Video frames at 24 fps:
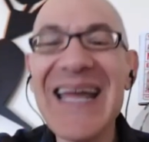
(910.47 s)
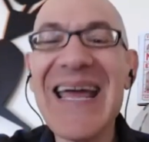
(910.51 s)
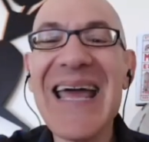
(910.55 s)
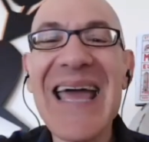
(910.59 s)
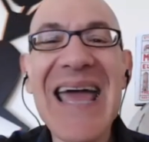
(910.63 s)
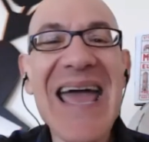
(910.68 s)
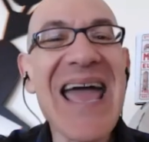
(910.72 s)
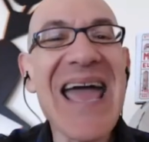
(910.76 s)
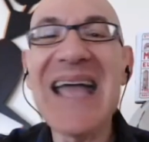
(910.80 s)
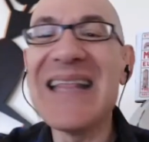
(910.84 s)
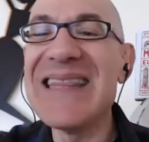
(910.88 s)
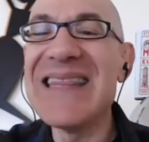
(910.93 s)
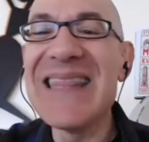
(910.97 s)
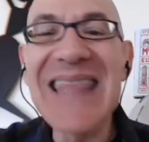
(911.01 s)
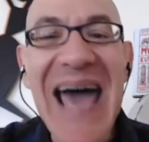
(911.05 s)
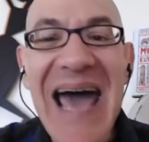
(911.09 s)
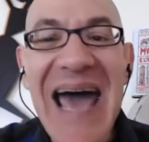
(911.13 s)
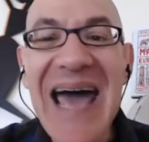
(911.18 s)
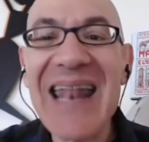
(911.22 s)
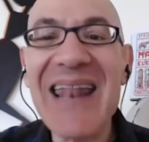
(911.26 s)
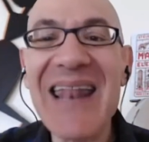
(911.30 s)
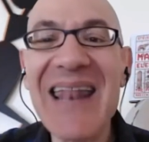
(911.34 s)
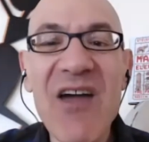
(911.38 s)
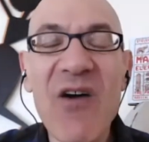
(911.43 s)
if
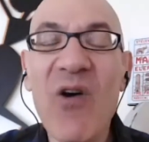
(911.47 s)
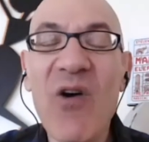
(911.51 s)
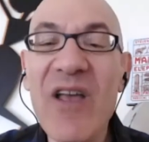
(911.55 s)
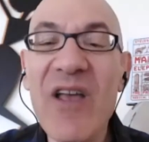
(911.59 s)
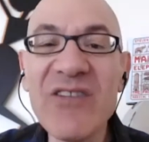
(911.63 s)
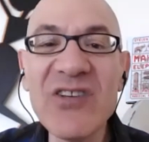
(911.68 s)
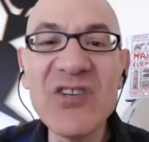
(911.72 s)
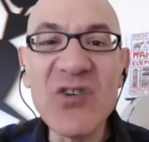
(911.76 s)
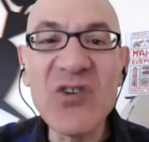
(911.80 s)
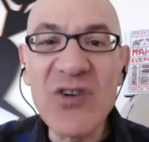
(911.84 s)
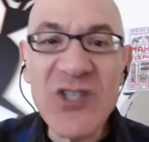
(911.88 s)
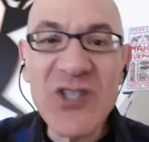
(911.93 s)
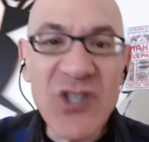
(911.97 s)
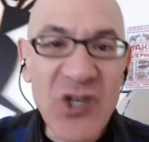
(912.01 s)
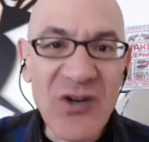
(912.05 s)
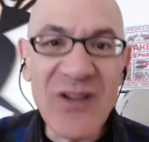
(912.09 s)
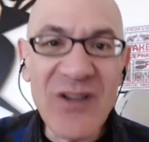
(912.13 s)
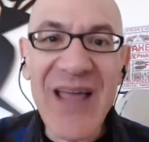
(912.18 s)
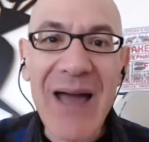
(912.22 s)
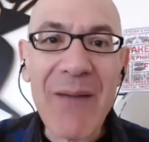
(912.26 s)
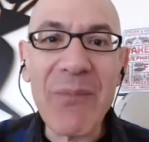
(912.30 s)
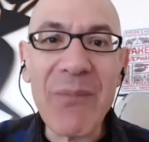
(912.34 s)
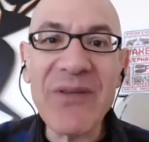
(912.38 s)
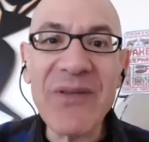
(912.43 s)
that, as soon as you're in
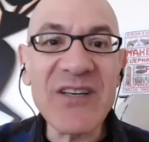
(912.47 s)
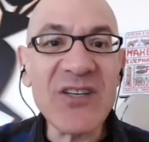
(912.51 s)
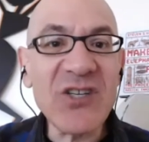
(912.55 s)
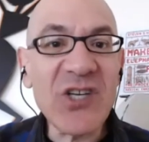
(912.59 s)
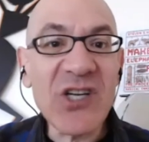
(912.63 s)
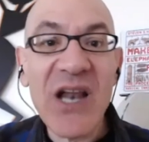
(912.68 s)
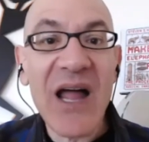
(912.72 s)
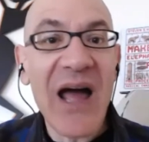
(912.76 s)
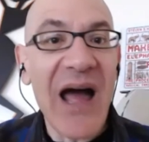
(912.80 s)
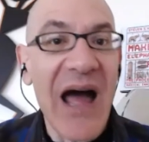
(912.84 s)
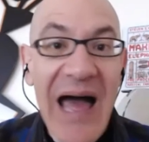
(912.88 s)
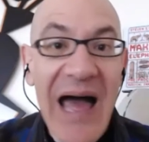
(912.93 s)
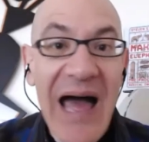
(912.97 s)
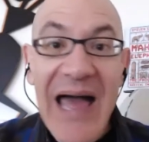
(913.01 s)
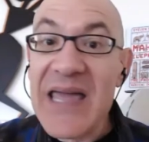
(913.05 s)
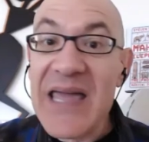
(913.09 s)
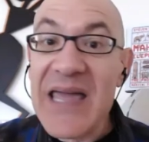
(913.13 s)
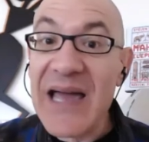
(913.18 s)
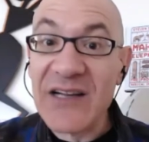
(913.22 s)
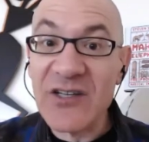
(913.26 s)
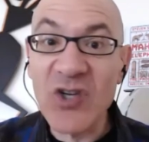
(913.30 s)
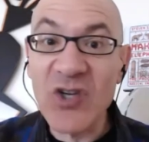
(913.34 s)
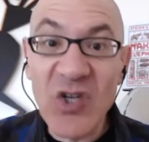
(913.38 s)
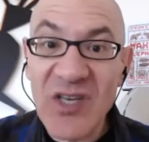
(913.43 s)
that position, I
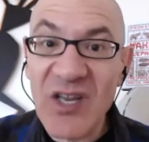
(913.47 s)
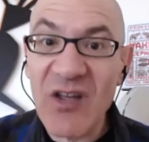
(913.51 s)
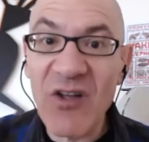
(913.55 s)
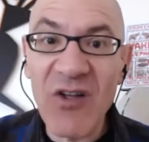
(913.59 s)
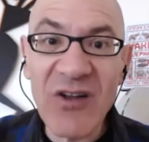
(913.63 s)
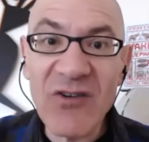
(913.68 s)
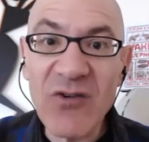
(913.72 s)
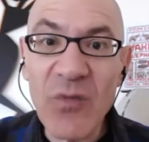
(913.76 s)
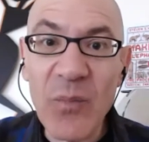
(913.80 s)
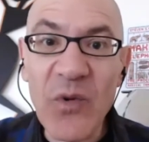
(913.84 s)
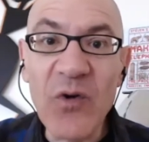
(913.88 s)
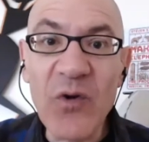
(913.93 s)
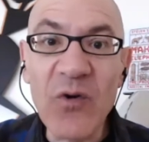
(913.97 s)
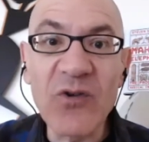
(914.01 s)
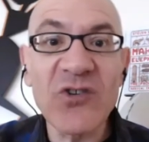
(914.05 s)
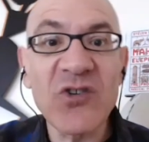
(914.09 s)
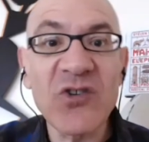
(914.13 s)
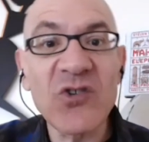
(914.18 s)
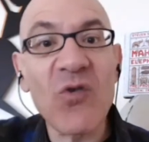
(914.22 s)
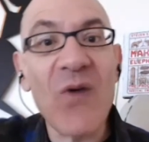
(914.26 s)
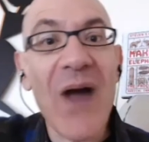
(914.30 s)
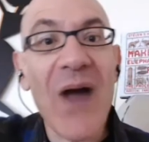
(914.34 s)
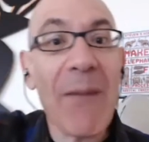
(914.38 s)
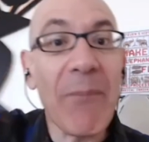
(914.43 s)
actually tell entrepreneurs,
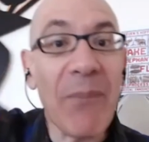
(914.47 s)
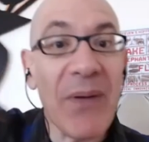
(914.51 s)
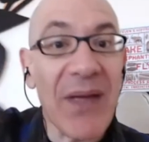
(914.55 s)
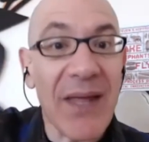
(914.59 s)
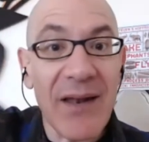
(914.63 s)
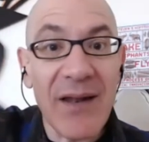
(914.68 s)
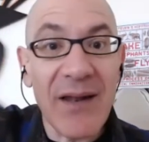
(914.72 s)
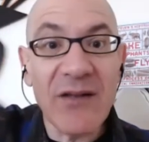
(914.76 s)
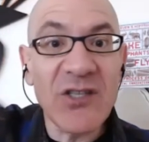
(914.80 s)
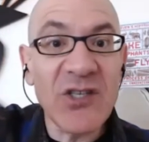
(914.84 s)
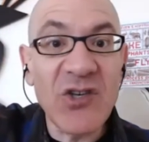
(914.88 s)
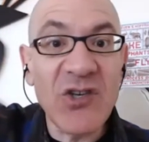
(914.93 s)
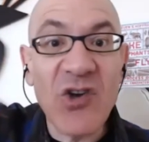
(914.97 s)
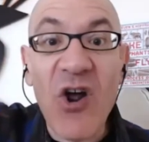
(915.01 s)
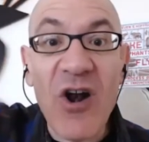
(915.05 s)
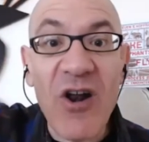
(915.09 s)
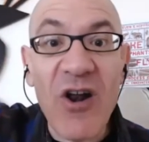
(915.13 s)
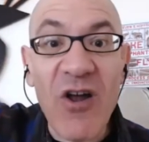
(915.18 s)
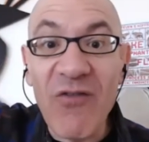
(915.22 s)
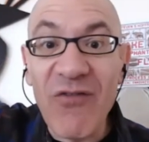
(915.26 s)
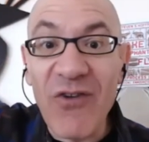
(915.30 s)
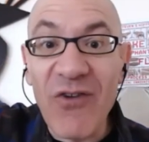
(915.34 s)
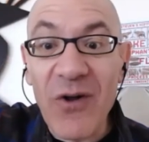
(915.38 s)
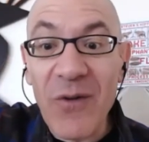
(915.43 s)
scrap it, start
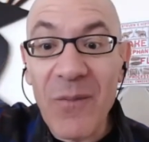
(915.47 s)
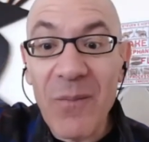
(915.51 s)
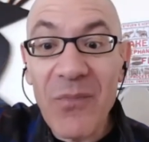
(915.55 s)
over.